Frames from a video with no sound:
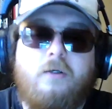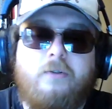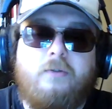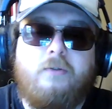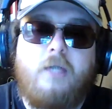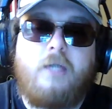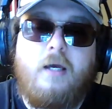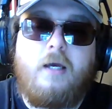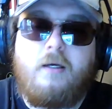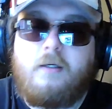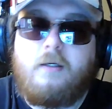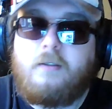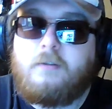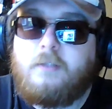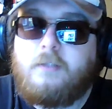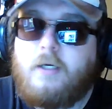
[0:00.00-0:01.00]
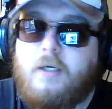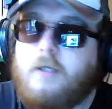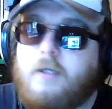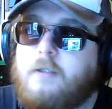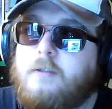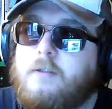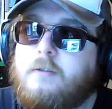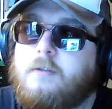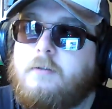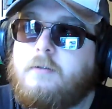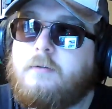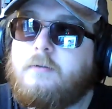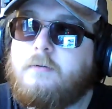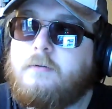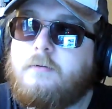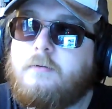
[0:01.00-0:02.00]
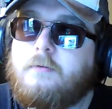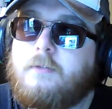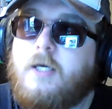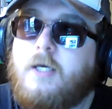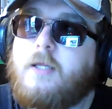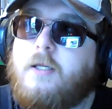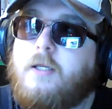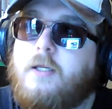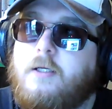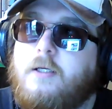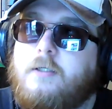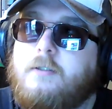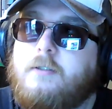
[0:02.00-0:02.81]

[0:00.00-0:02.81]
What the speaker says: yeah. Yeah, they did.